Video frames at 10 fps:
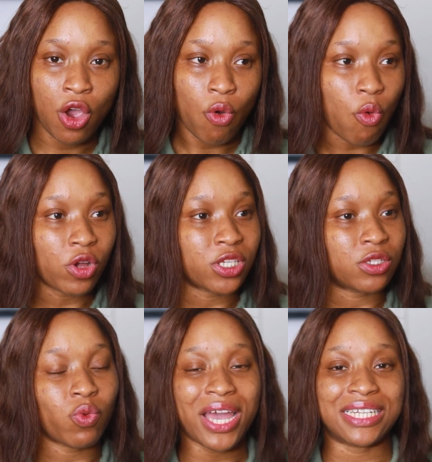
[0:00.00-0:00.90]
Why is
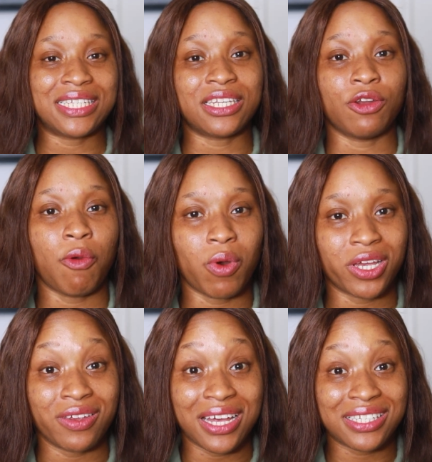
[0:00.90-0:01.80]
this thing not
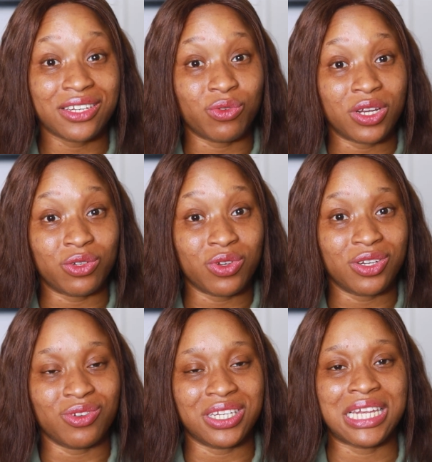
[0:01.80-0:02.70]
working? You are still
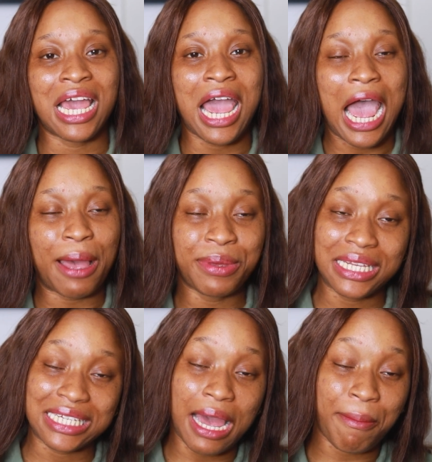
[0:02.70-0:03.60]
doing it. Abi
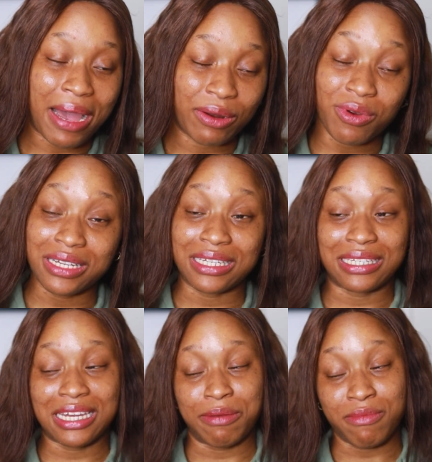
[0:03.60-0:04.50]
is that man. What's his
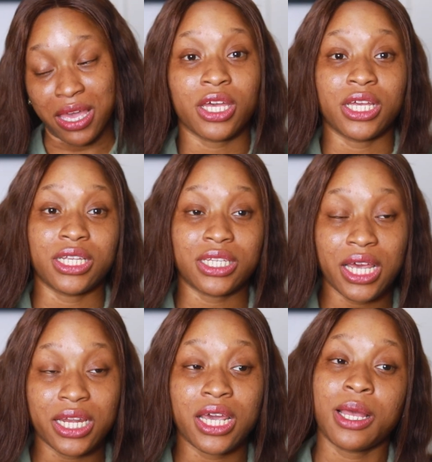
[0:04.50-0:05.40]
name? He
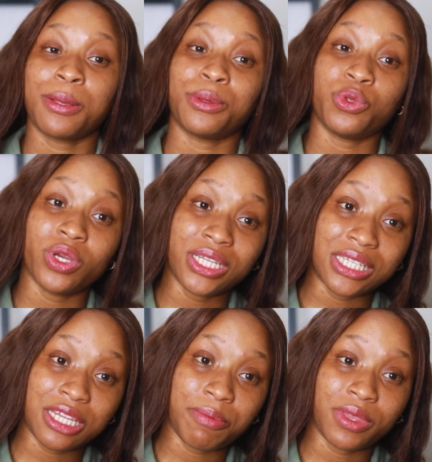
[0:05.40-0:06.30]
said, doing the
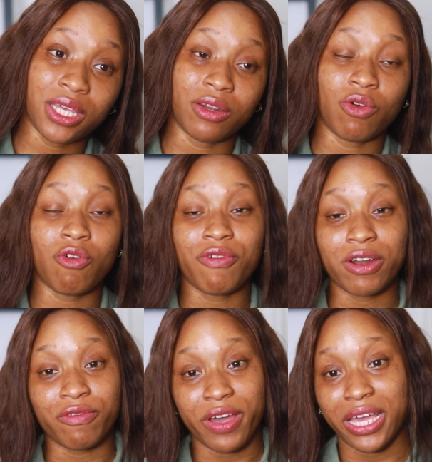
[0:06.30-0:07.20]
same thing over
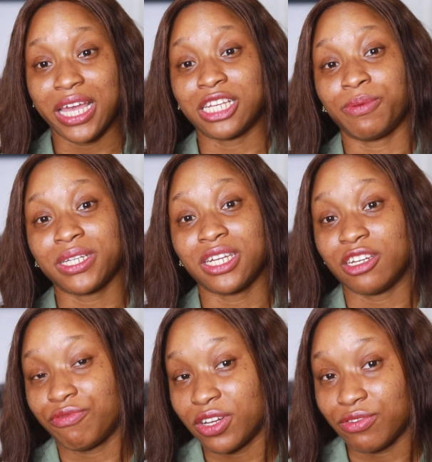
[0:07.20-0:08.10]
and over again, expecting
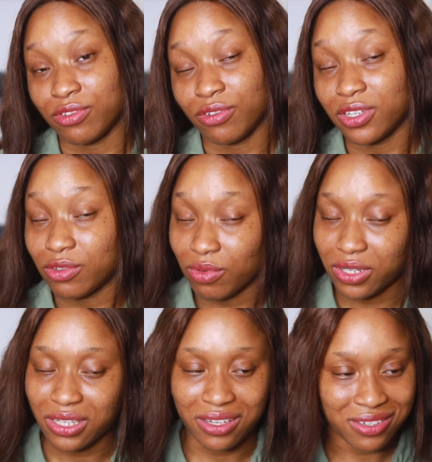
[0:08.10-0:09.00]
different results is
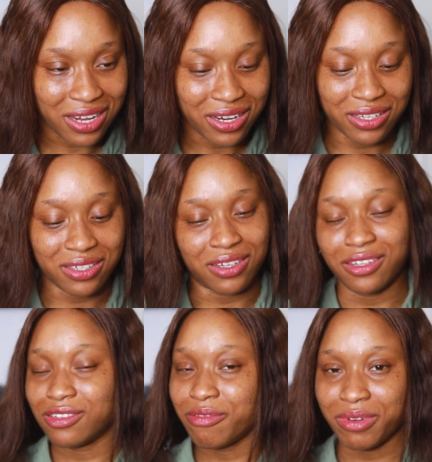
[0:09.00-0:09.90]
what? Insanity.
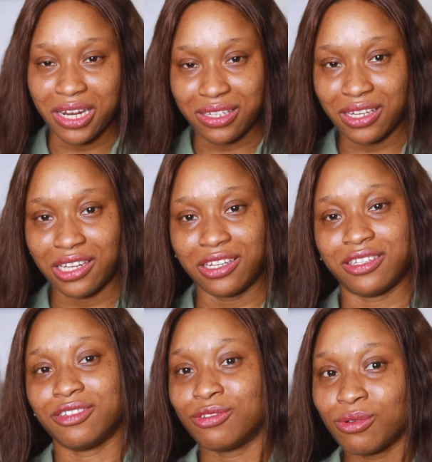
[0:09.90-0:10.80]
It's not me that said it.
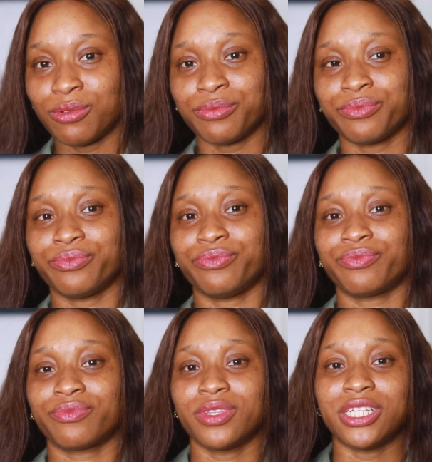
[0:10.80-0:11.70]
So
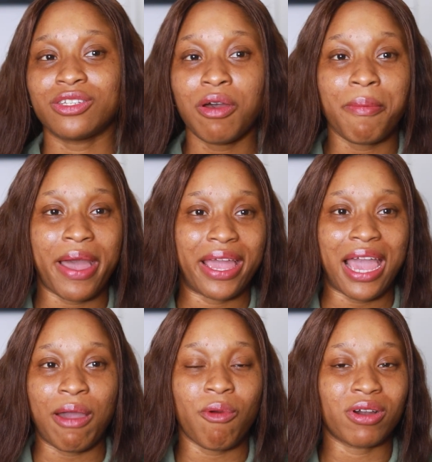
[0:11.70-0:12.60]
it's not by
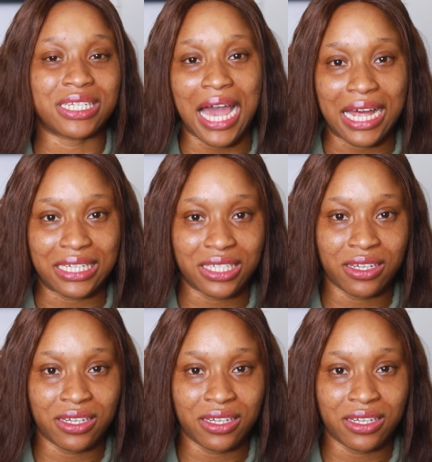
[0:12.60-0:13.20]
I worked hard.